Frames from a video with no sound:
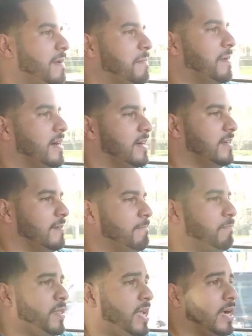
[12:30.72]
But
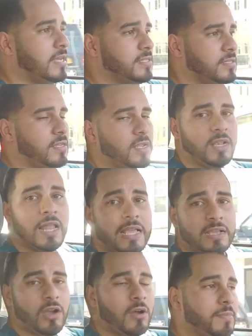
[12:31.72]
yeah, guys,
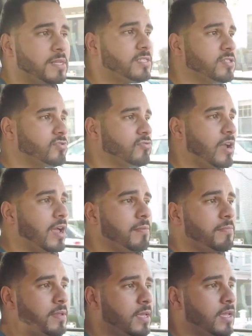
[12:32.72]
like, comment, and subscribe,
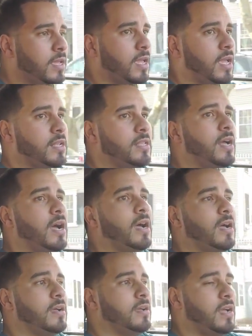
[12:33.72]
and
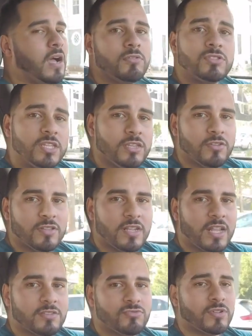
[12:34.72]
I'll see you on the
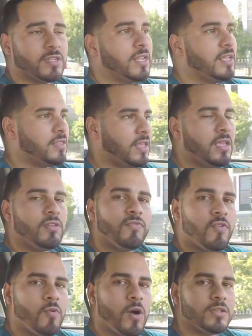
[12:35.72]
next one. Thank you
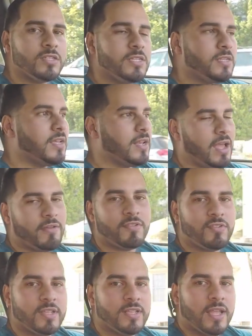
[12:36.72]
for watching, and have a
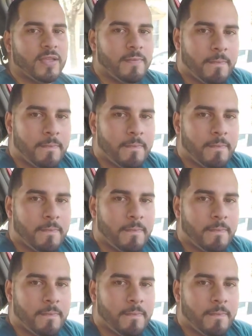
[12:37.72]
great day.